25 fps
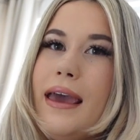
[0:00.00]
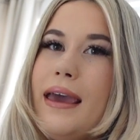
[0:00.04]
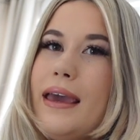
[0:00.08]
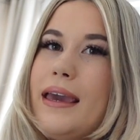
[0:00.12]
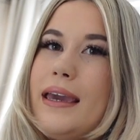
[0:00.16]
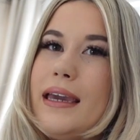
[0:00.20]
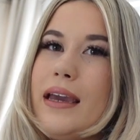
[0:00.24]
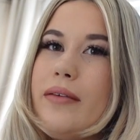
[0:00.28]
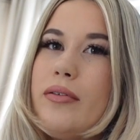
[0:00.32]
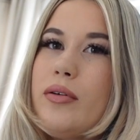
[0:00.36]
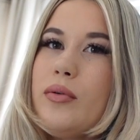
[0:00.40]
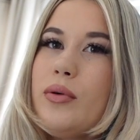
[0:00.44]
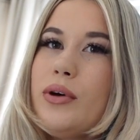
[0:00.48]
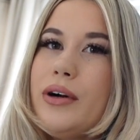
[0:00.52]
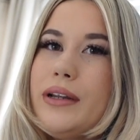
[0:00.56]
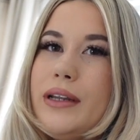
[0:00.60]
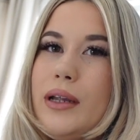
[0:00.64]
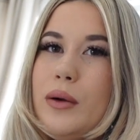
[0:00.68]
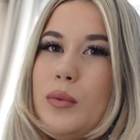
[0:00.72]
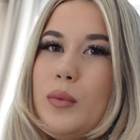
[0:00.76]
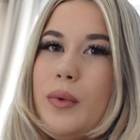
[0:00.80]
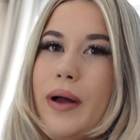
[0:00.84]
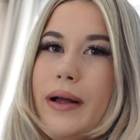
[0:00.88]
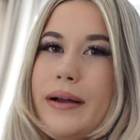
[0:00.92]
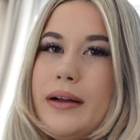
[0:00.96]
Hey everyone,
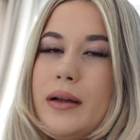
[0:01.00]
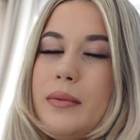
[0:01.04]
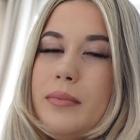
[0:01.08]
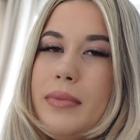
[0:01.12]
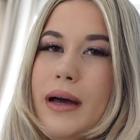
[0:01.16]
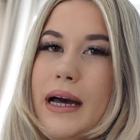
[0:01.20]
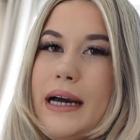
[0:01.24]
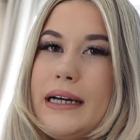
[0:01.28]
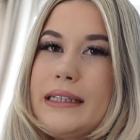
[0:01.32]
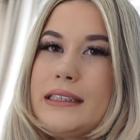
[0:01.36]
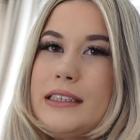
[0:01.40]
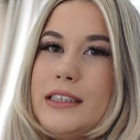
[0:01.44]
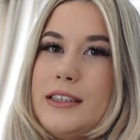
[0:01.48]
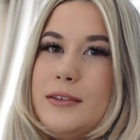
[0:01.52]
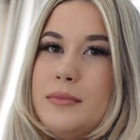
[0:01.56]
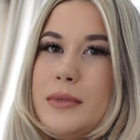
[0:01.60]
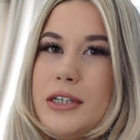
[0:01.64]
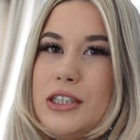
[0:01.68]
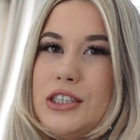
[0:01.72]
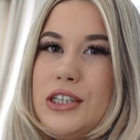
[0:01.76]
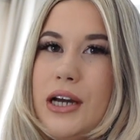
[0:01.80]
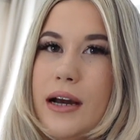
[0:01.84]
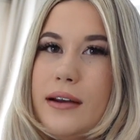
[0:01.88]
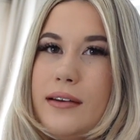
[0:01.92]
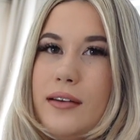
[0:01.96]
and welcome back to my
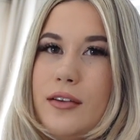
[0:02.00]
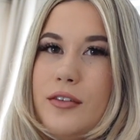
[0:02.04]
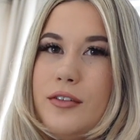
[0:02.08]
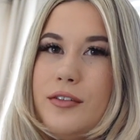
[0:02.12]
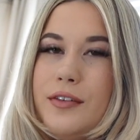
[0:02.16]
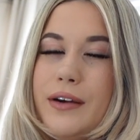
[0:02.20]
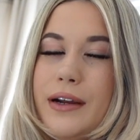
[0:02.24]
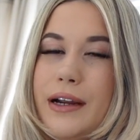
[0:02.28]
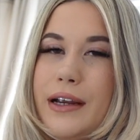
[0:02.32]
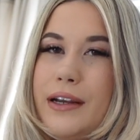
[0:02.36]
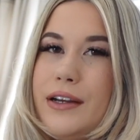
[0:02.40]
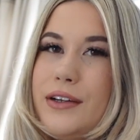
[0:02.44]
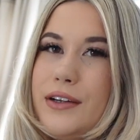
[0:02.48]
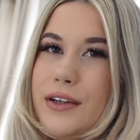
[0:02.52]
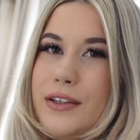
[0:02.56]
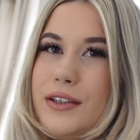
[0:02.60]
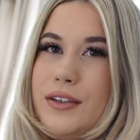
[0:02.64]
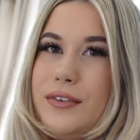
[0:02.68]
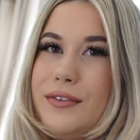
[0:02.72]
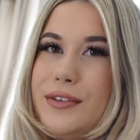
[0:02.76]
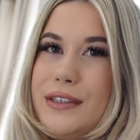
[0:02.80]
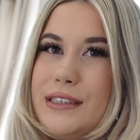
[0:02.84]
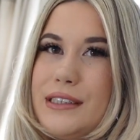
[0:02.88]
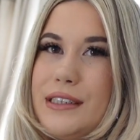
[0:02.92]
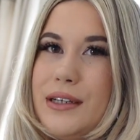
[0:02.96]
channel for
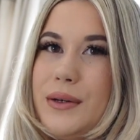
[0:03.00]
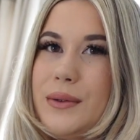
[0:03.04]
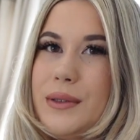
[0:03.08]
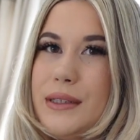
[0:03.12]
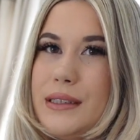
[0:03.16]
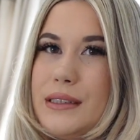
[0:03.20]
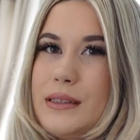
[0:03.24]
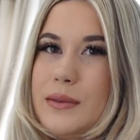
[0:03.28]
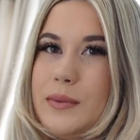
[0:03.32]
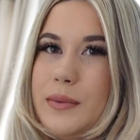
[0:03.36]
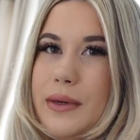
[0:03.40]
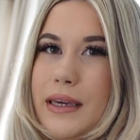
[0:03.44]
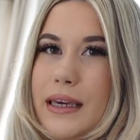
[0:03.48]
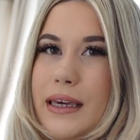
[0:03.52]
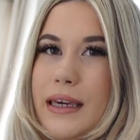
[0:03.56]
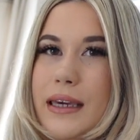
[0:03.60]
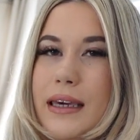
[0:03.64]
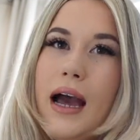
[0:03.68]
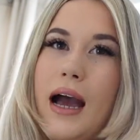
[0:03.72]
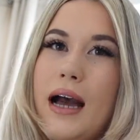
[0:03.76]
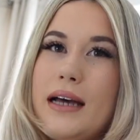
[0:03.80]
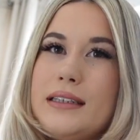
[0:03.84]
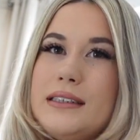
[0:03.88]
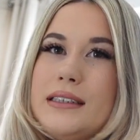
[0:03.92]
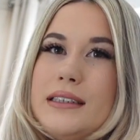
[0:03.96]
another video this week.
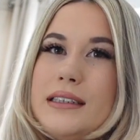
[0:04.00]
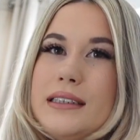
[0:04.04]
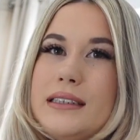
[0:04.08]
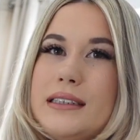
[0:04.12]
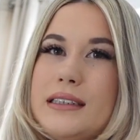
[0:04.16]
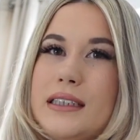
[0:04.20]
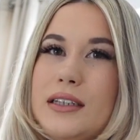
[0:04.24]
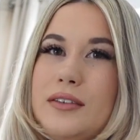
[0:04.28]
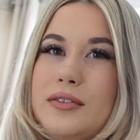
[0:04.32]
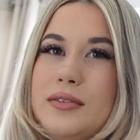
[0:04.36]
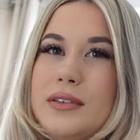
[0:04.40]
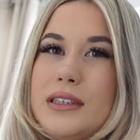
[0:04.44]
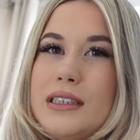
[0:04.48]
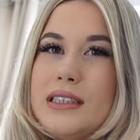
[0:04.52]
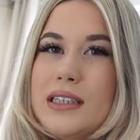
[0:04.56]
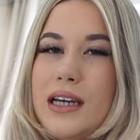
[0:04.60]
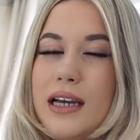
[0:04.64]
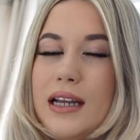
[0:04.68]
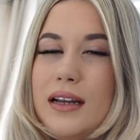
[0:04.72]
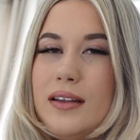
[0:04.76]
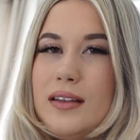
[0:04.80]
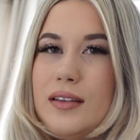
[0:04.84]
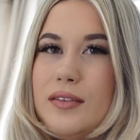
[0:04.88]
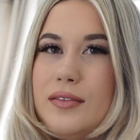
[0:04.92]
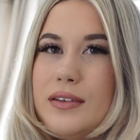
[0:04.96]
As you can see from the
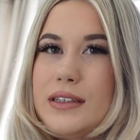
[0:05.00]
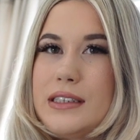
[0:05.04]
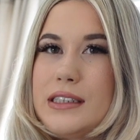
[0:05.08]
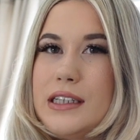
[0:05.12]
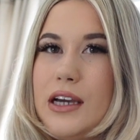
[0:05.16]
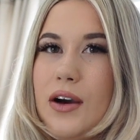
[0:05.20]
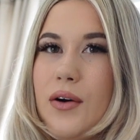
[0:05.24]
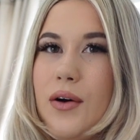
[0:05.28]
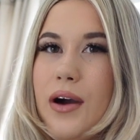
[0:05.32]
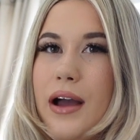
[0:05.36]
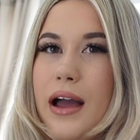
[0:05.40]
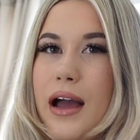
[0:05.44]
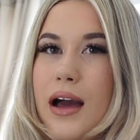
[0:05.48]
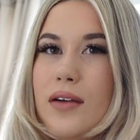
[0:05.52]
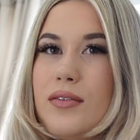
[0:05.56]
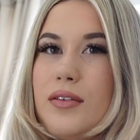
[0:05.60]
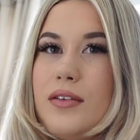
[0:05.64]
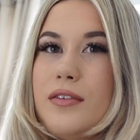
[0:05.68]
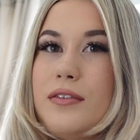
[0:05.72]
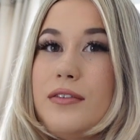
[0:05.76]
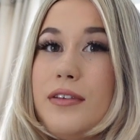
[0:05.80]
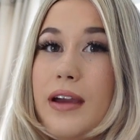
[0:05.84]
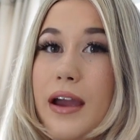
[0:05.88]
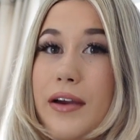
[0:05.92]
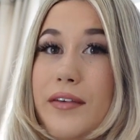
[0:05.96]
title of the video, I have a
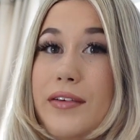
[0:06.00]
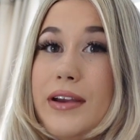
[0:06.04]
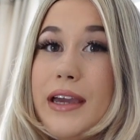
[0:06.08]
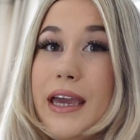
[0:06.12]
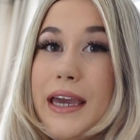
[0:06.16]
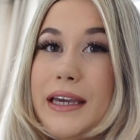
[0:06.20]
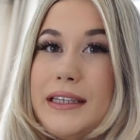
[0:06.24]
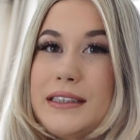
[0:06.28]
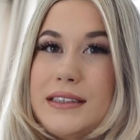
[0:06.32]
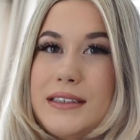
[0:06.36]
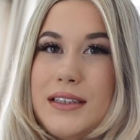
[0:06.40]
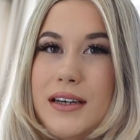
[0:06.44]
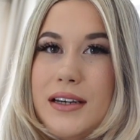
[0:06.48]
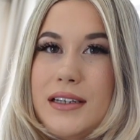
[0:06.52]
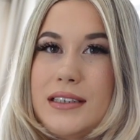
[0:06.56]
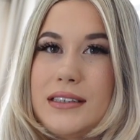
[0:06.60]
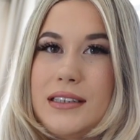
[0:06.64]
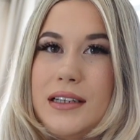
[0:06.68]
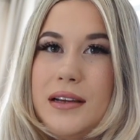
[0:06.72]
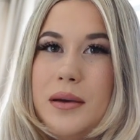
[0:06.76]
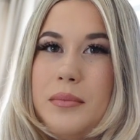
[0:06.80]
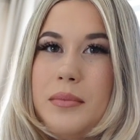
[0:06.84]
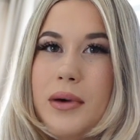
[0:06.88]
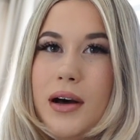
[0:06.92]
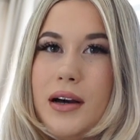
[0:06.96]
very
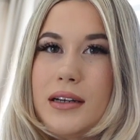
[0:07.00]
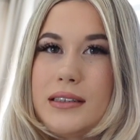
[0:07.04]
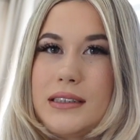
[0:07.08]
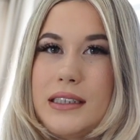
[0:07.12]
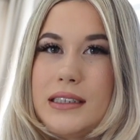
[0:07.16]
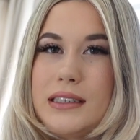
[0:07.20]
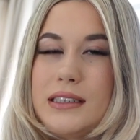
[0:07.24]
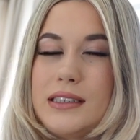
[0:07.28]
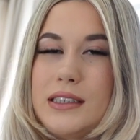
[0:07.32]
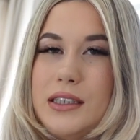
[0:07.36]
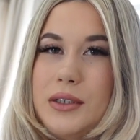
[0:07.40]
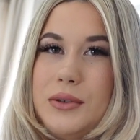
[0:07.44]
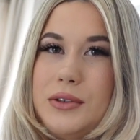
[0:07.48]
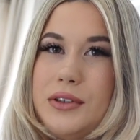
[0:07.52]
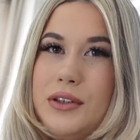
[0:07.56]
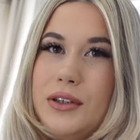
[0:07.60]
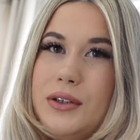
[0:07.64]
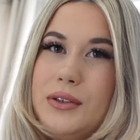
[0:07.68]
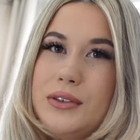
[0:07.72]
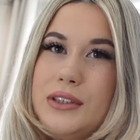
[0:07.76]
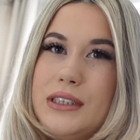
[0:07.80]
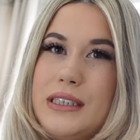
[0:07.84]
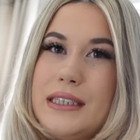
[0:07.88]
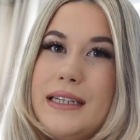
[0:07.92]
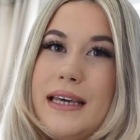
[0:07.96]
exciting unboxing to do with
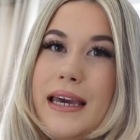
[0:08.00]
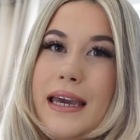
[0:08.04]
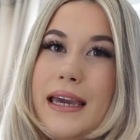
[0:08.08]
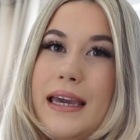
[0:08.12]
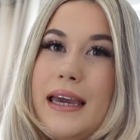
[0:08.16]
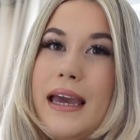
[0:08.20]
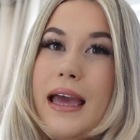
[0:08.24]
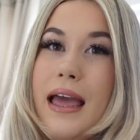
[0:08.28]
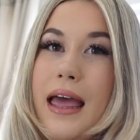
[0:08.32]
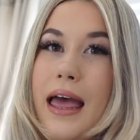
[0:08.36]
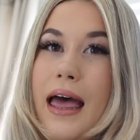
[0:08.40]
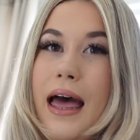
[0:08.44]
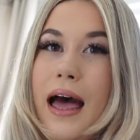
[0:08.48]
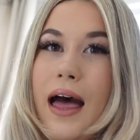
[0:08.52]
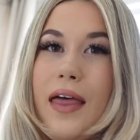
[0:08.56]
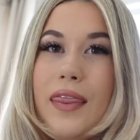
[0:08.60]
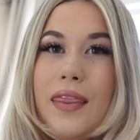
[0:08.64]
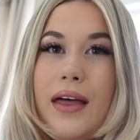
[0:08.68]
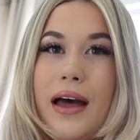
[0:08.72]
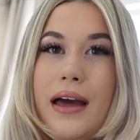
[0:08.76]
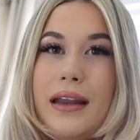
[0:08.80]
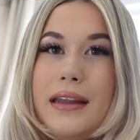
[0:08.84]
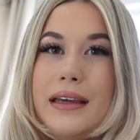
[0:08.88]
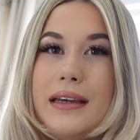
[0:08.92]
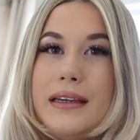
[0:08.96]
you today, and
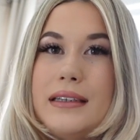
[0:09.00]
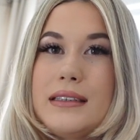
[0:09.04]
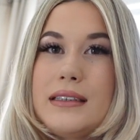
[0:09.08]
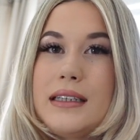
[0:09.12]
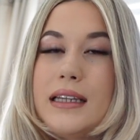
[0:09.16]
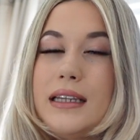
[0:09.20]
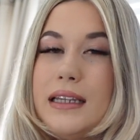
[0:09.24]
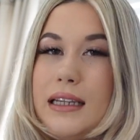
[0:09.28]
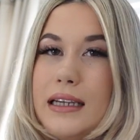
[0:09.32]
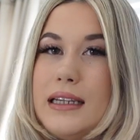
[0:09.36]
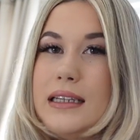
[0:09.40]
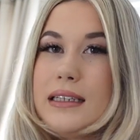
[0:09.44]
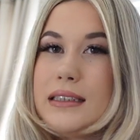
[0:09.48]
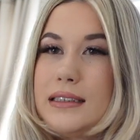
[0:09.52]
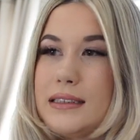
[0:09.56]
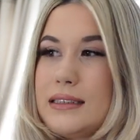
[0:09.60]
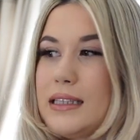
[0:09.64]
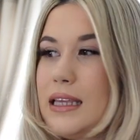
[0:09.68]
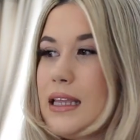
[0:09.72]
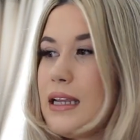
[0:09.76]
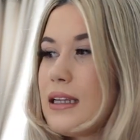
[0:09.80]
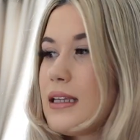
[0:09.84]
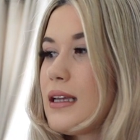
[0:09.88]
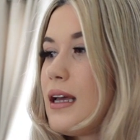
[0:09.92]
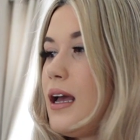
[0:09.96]
that is
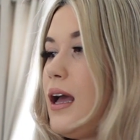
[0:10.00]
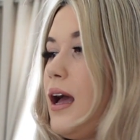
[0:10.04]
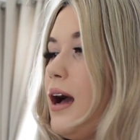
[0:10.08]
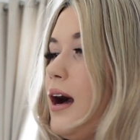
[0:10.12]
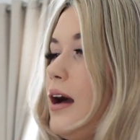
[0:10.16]
Lilysilk.